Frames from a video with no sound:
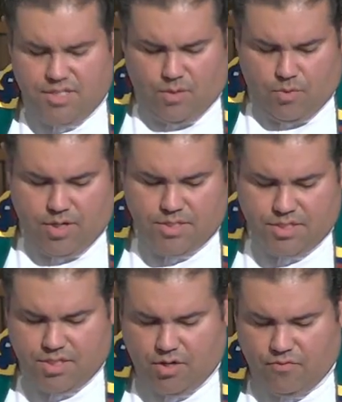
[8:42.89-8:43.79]
that were
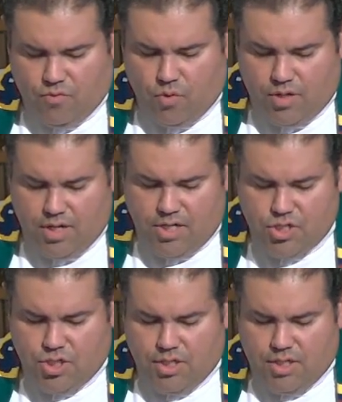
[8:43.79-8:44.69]
necessary for ordination.